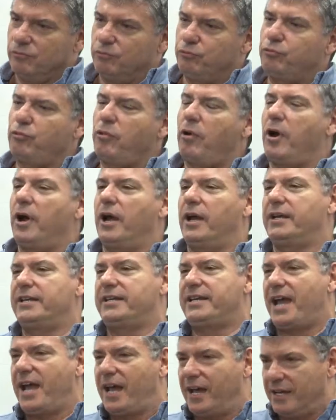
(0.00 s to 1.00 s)
Right,
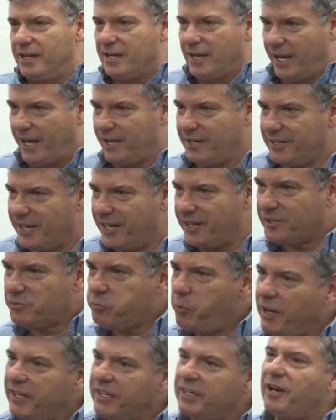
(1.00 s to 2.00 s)
yeah. It's
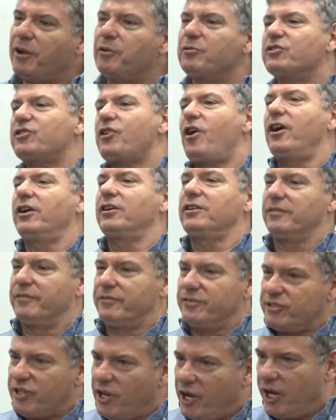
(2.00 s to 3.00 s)
one of those kind
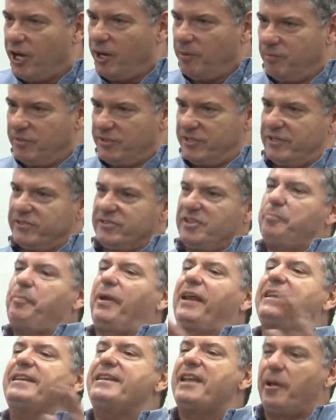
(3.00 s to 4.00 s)
of terms that's a
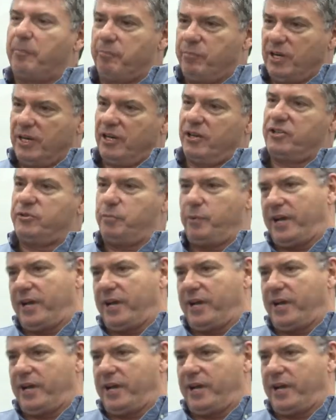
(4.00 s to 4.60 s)
bit nebulous.